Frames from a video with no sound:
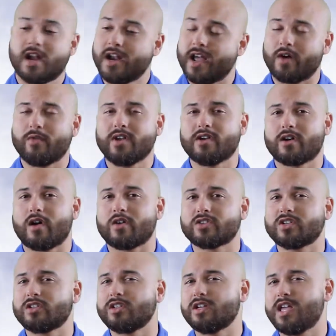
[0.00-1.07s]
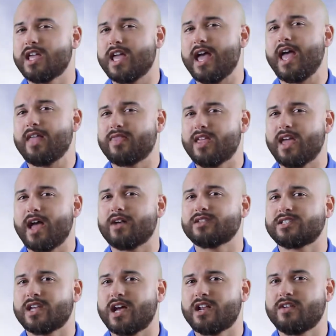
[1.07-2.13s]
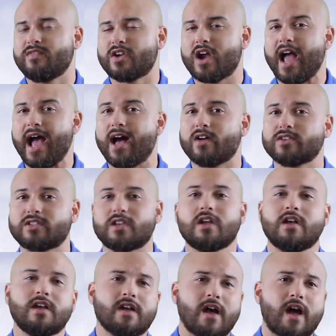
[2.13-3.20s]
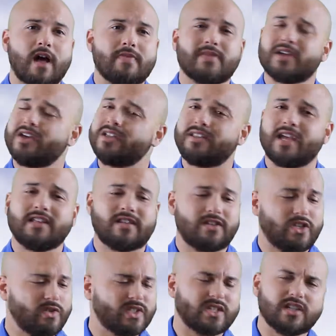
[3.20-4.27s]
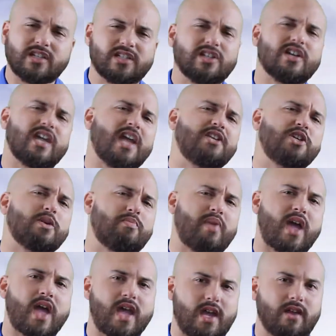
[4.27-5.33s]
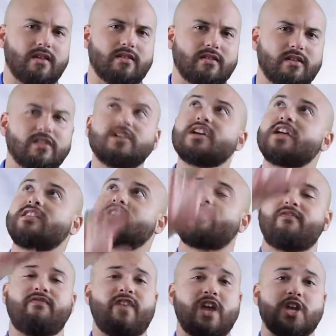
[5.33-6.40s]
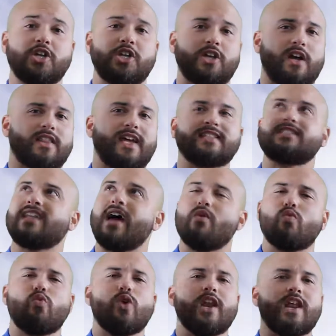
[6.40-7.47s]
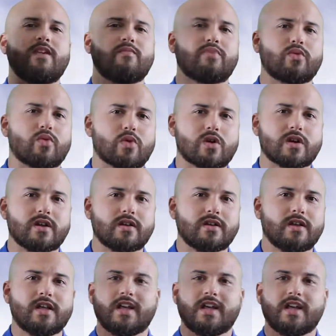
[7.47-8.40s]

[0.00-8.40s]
Now, when you're also looking at the outside of your house, the good thing to do is look at your paint. Look at the fascia. That's that wooden board